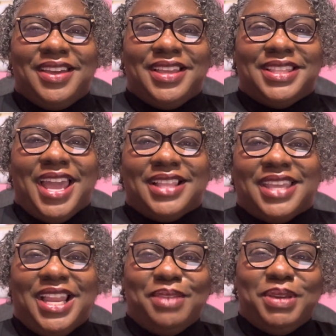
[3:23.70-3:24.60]
That the
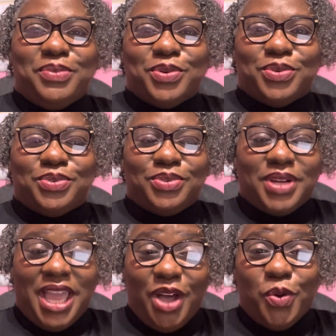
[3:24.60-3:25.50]
enemy will
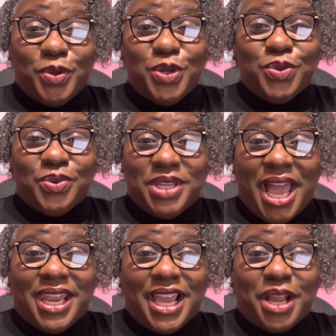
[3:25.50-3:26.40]
help you
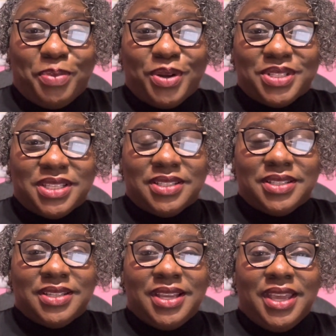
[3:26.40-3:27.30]
not like a person,
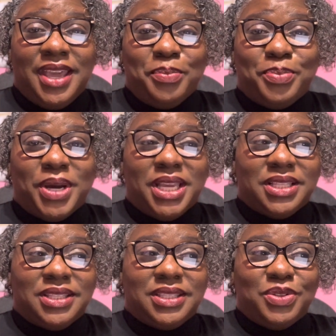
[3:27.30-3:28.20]
but
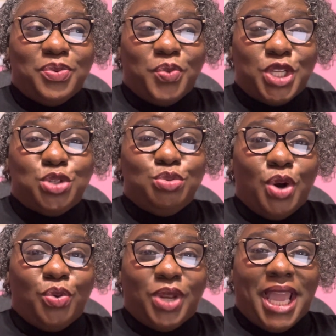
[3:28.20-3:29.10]
what you
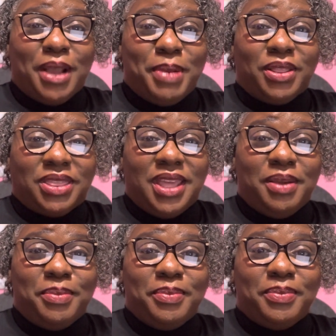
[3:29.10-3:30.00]
don't like about
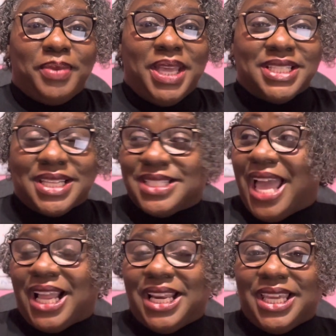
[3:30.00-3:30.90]
them is
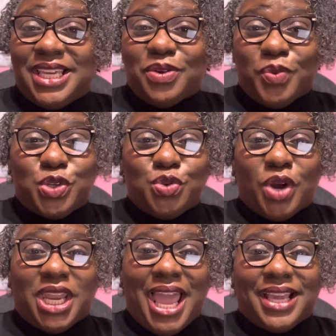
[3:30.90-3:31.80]
exactly what you are
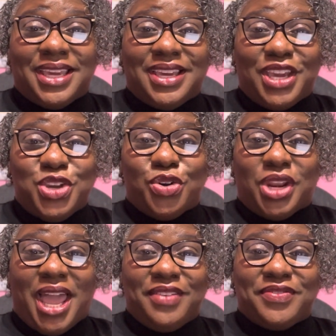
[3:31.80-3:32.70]
lacking in your
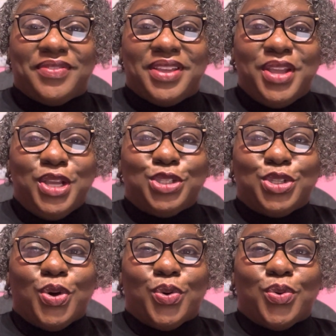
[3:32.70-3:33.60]
life.
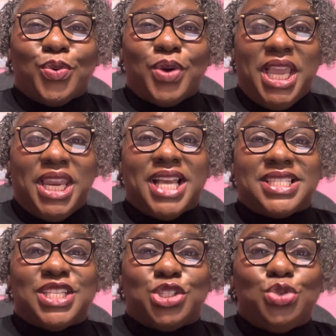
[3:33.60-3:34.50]
So in
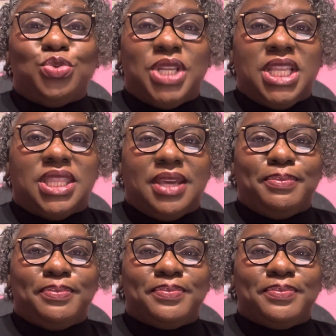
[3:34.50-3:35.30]
essence, you need them.